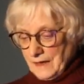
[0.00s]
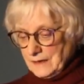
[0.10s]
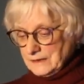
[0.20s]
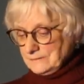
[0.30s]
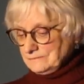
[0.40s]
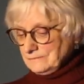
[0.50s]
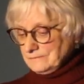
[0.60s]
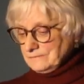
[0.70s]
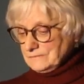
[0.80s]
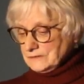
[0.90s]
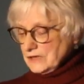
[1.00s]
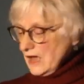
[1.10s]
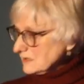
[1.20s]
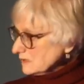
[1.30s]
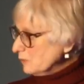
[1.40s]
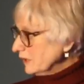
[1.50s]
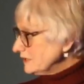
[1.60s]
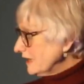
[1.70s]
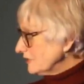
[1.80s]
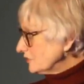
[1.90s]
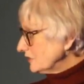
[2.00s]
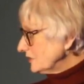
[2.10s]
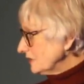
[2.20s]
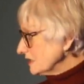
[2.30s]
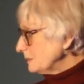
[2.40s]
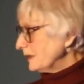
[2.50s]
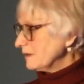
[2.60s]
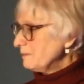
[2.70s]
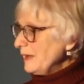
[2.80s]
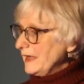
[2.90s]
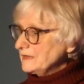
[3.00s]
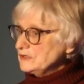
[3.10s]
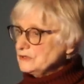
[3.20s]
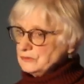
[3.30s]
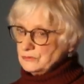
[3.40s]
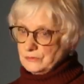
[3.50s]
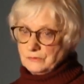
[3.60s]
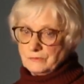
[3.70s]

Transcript: Um, lots more attention is being paid to